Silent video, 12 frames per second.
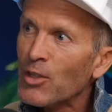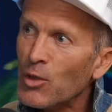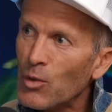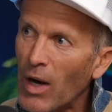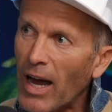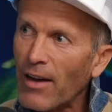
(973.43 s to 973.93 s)

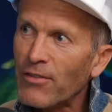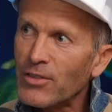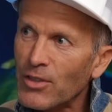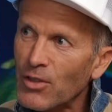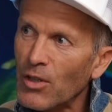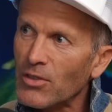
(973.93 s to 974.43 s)
you have
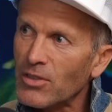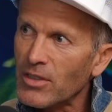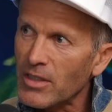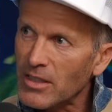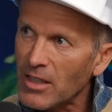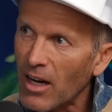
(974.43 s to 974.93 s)
to
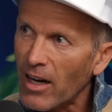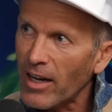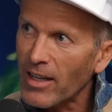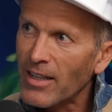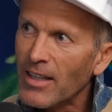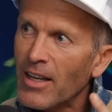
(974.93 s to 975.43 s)
constantly die.